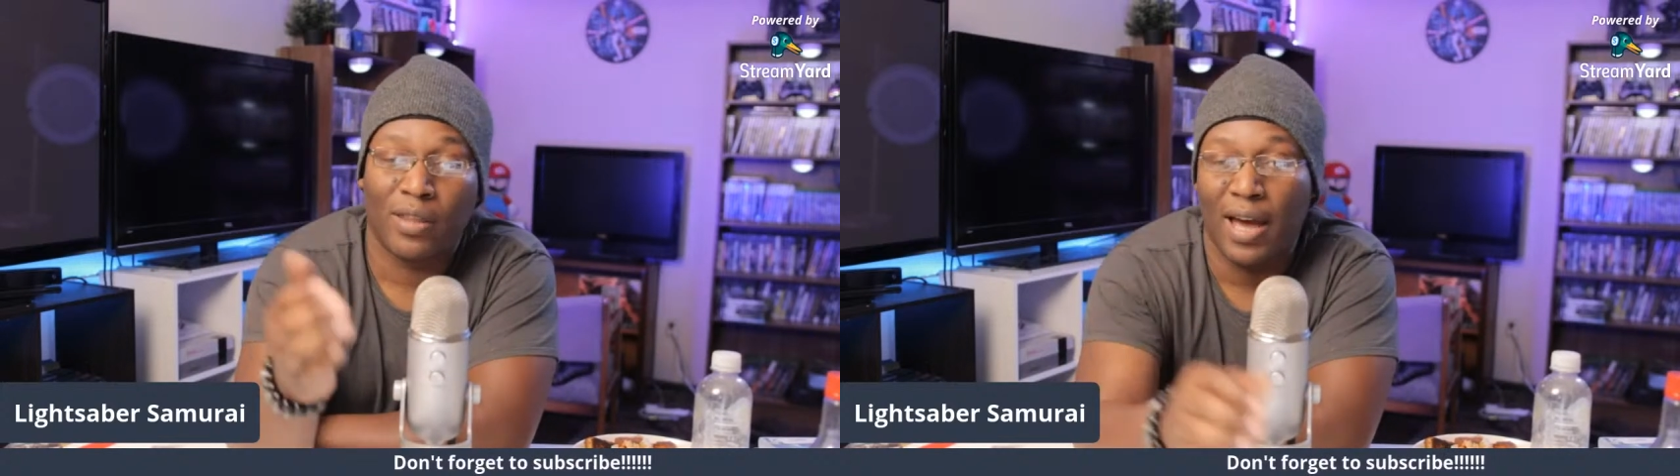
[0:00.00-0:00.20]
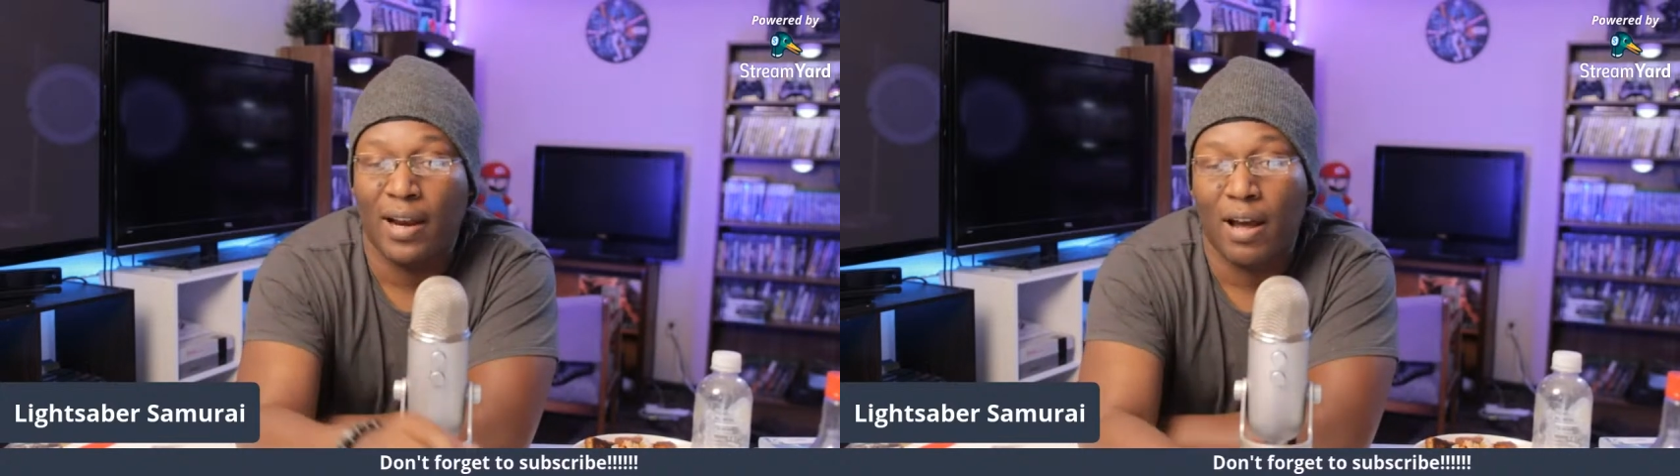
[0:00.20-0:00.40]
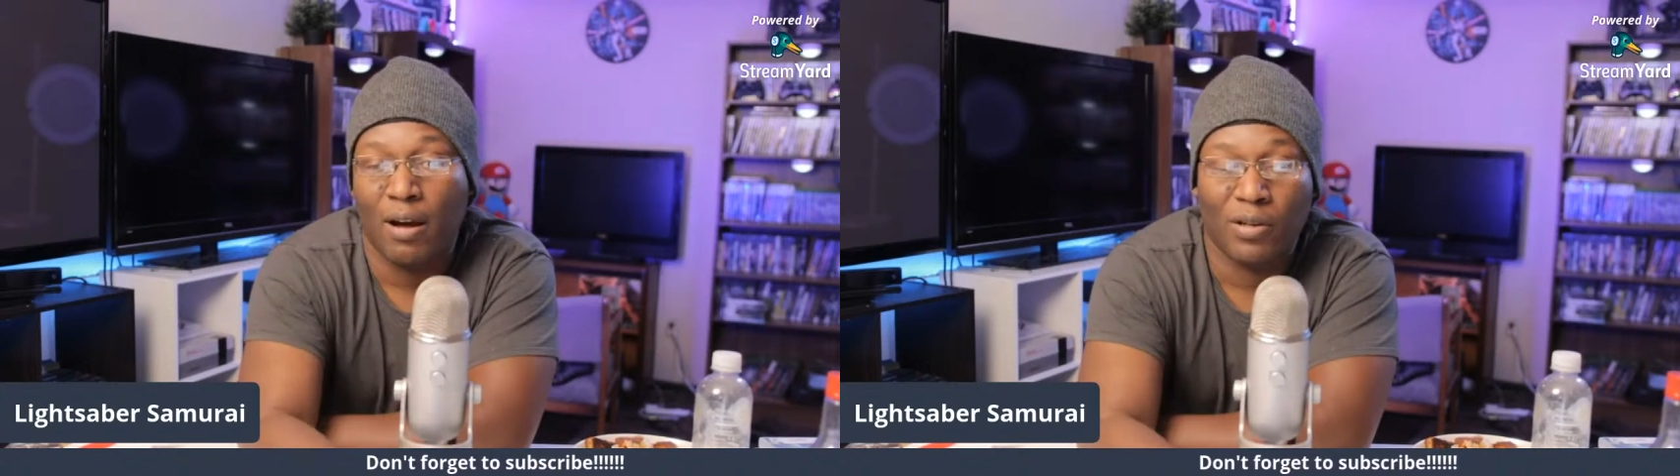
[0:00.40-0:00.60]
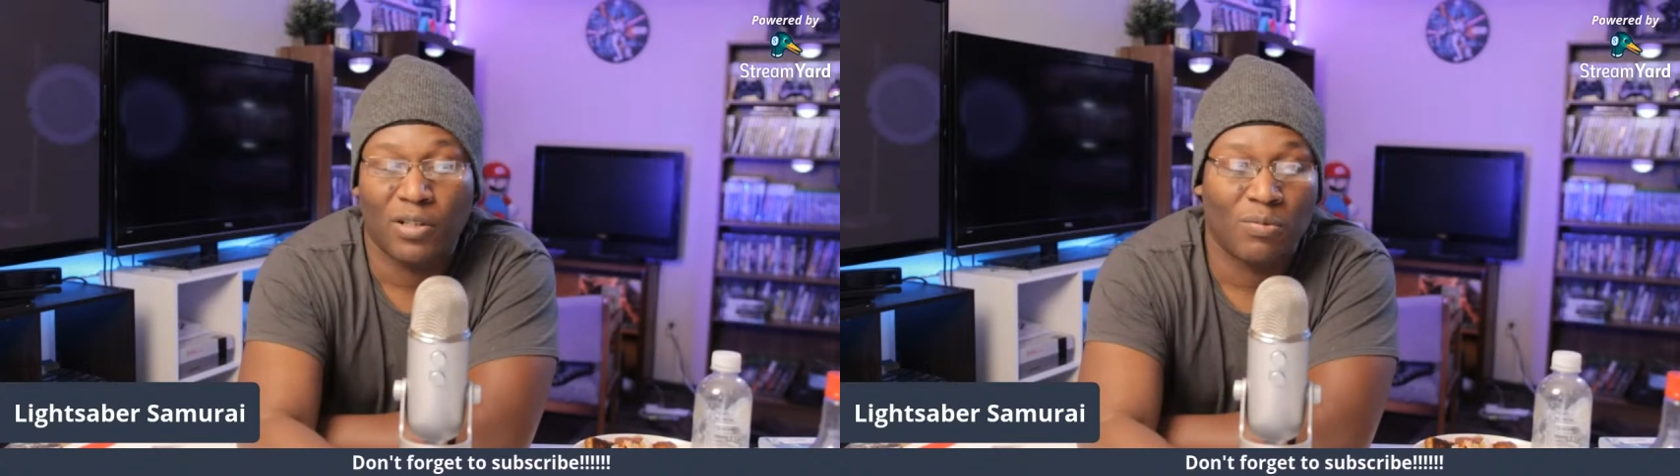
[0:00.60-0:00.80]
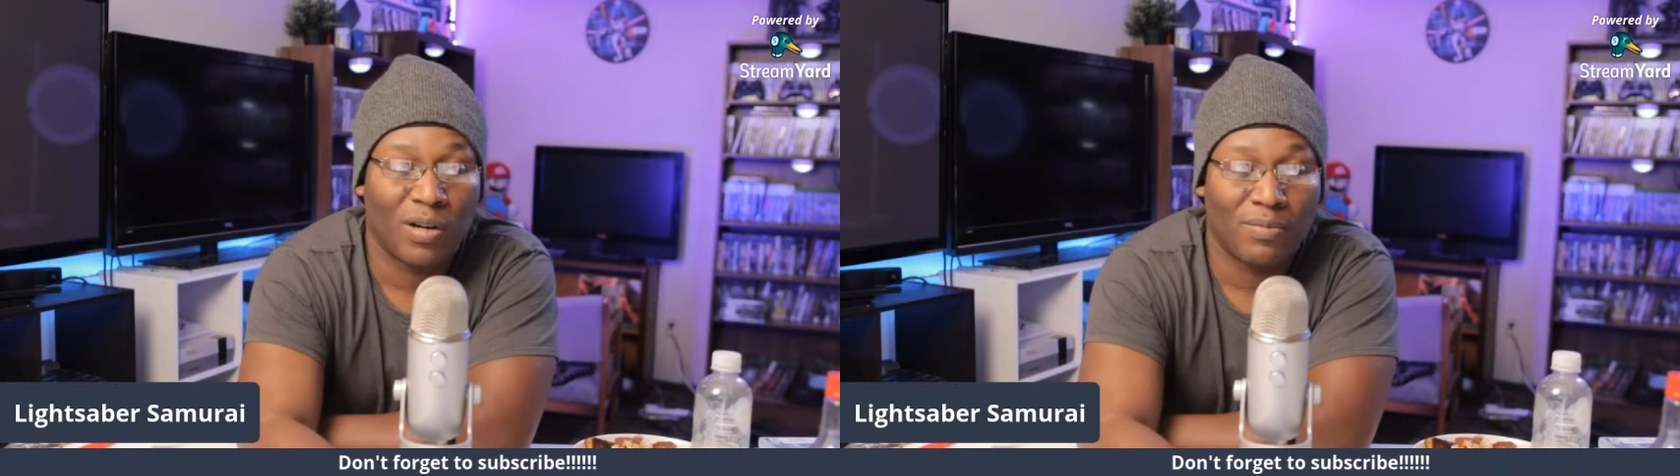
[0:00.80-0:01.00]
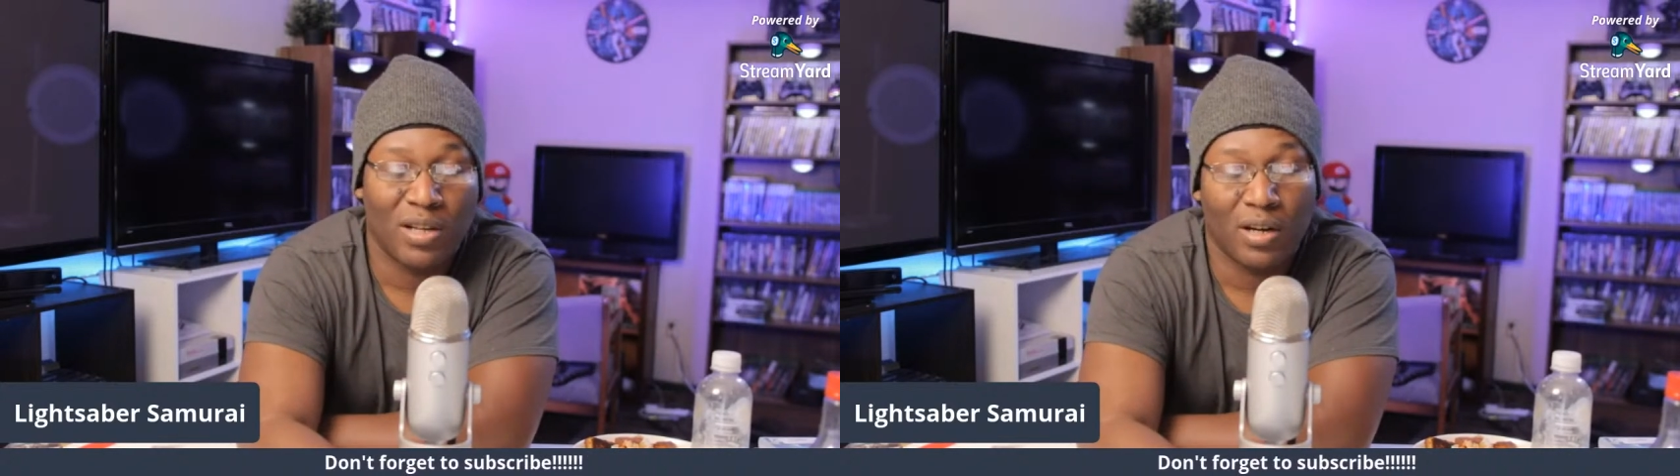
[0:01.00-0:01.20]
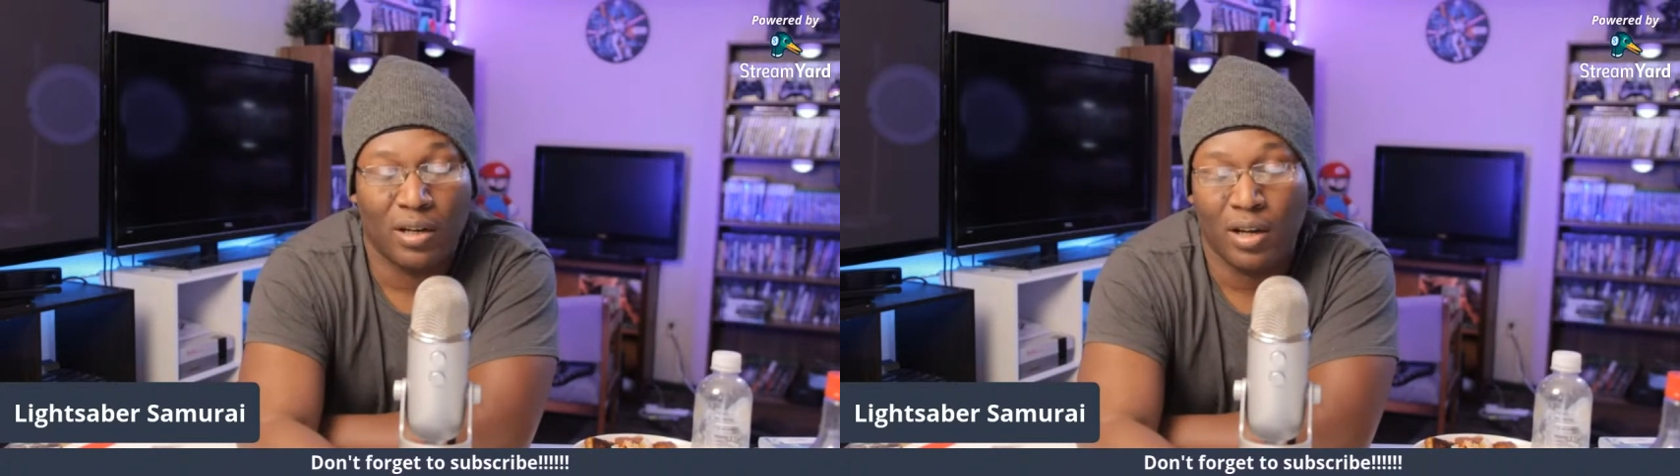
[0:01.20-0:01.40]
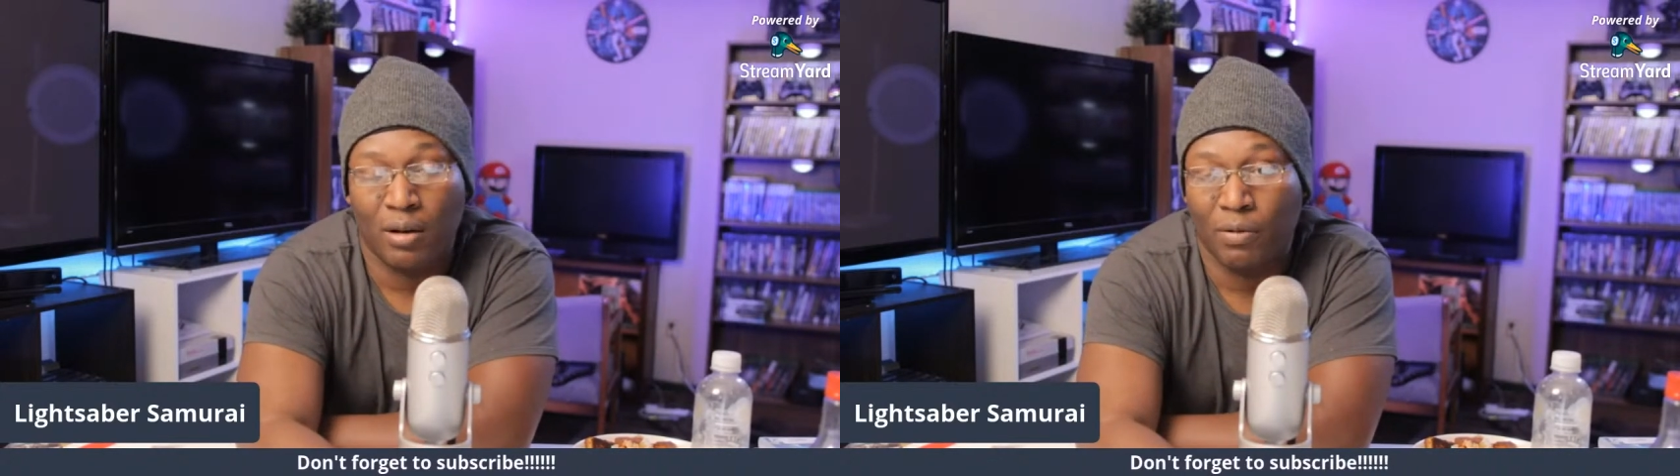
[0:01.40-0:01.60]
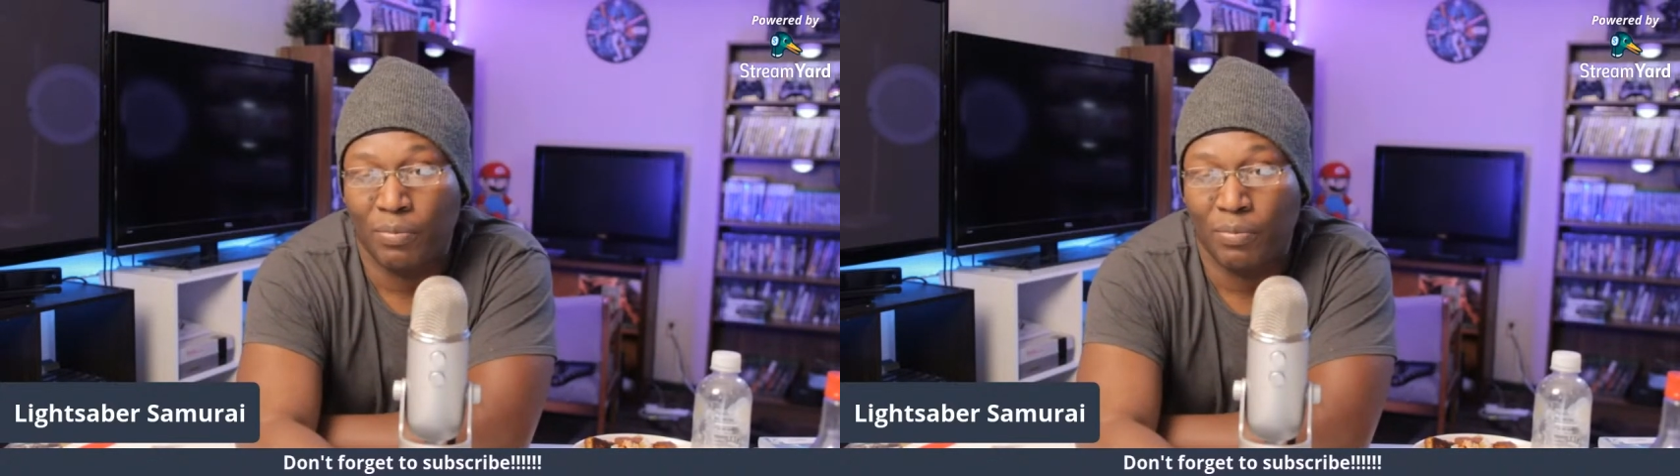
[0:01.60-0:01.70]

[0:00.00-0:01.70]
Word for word: that out which when i'm said and done